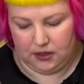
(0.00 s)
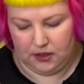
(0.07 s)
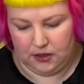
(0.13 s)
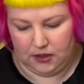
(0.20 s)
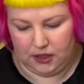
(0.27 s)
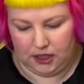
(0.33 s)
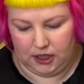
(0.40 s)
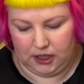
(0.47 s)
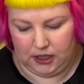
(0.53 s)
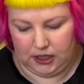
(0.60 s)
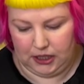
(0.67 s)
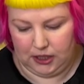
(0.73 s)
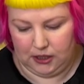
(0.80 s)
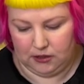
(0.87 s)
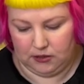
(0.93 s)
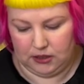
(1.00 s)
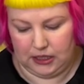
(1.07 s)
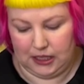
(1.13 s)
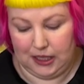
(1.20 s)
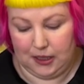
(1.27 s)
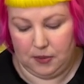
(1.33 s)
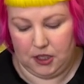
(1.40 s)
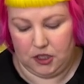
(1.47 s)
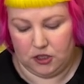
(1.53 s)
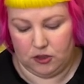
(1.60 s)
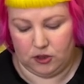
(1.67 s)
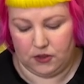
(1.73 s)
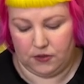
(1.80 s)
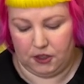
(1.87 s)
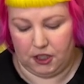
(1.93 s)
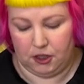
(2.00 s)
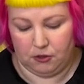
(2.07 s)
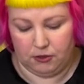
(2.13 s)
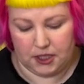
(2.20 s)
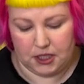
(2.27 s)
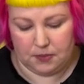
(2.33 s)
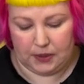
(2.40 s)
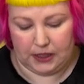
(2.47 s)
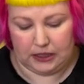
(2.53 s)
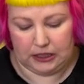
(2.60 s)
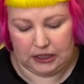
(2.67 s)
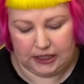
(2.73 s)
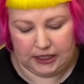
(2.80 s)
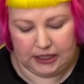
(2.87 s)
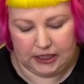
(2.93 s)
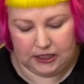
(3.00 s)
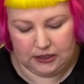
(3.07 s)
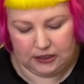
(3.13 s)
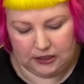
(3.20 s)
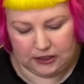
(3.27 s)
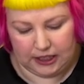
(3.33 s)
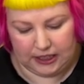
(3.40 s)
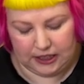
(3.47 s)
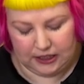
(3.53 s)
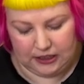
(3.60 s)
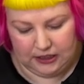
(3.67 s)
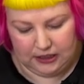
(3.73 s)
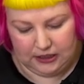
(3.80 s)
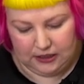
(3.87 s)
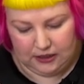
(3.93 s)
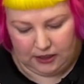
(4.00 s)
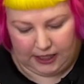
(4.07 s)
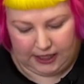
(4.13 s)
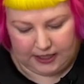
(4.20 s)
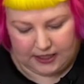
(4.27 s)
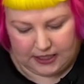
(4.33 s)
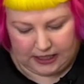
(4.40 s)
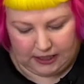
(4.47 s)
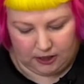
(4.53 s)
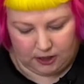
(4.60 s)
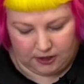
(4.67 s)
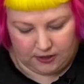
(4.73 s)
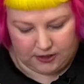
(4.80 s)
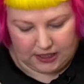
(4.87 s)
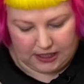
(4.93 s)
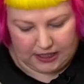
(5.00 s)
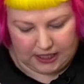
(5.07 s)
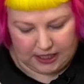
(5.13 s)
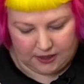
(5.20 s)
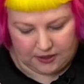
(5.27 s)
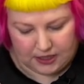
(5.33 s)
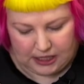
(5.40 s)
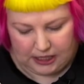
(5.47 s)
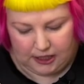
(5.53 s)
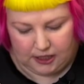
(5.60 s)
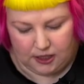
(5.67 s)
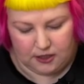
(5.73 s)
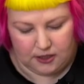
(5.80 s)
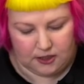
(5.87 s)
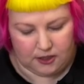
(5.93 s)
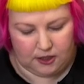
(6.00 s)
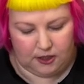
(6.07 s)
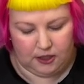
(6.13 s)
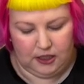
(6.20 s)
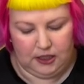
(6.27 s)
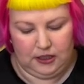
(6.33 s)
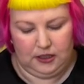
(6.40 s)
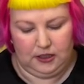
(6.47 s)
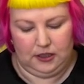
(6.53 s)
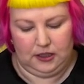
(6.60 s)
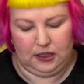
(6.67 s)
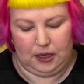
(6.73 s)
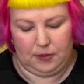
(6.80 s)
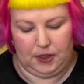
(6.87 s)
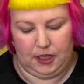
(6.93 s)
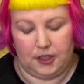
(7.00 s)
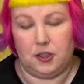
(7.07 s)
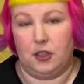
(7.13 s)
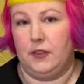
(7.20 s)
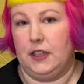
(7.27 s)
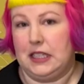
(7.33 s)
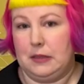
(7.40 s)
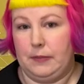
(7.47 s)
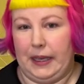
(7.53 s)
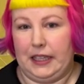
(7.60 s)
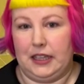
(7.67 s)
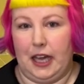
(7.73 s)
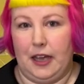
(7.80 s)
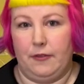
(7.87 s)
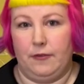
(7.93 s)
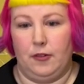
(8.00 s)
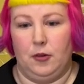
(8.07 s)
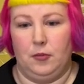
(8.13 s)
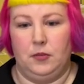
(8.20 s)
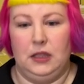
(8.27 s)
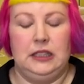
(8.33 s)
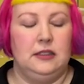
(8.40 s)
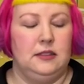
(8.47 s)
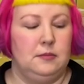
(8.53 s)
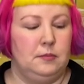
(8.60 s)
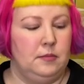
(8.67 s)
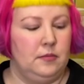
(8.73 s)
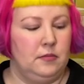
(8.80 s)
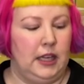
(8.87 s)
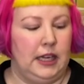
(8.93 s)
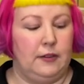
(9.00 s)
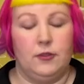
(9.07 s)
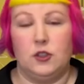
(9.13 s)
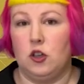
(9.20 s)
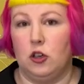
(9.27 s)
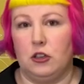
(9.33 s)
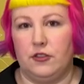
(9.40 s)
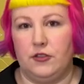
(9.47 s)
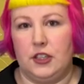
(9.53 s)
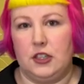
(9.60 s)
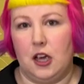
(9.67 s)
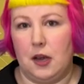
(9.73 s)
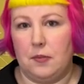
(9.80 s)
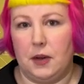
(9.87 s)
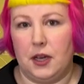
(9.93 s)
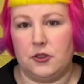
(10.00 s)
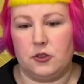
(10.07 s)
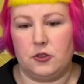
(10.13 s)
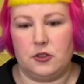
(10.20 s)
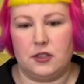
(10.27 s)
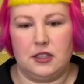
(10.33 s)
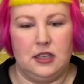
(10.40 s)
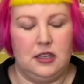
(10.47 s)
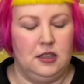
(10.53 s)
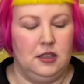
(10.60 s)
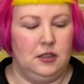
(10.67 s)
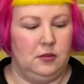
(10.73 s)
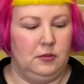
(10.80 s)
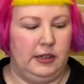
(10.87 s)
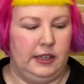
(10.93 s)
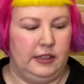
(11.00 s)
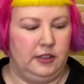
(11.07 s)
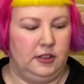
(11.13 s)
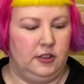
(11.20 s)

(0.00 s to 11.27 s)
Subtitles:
the image looks very crisp and clear. Like, I can see a lot of details here. So, I sort of expect that from like photography type puzzles, where,